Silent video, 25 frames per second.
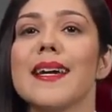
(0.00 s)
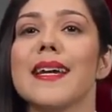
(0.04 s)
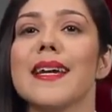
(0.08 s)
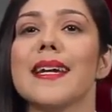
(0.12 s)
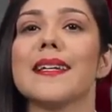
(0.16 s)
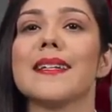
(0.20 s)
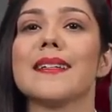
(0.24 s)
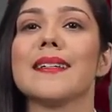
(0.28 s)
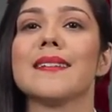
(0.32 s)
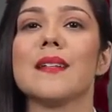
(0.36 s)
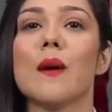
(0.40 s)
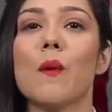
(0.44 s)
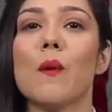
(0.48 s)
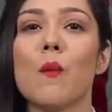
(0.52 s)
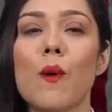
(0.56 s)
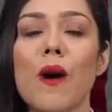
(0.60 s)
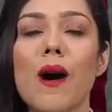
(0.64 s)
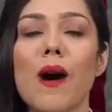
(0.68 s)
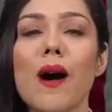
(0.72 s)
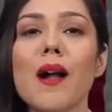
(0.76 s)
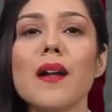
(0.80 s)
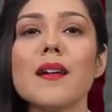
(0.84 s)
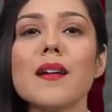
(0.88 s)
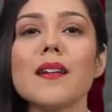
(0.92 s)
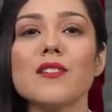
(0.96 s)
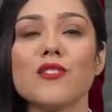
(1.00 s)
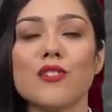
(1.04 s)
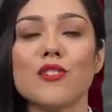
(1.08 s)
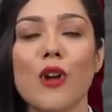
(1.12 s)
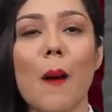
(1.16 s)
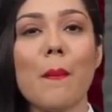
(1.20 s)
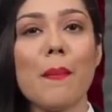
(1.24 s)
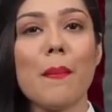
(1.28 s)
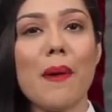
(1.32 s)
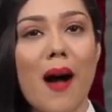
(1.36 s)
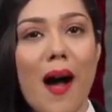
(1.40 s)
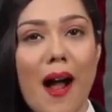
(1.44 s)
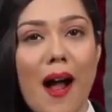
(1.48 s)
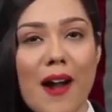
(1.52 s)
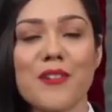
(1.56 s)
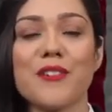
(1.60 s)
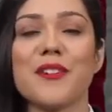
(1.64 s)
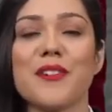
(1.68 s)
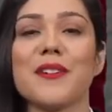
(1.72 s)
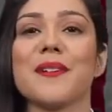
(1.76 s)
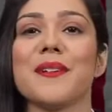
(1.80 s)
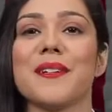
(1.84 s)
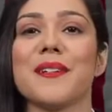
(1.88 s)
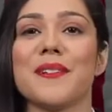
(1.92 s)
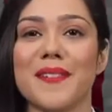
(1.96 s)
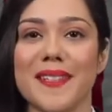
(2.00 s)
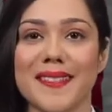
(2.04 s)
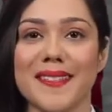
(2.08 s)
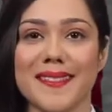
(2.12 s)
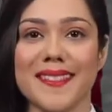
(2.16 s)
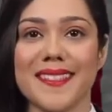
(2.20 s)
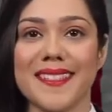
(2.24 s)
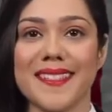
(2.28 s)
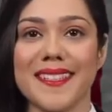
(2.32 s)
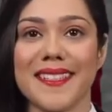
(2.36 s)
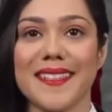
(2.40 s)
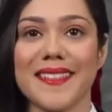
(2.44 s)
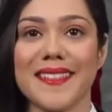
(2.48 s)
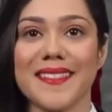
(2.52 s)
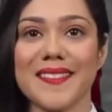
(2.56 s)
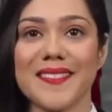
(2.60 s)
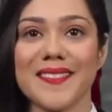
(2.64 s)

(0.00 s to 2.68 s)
It is a world top 100 university.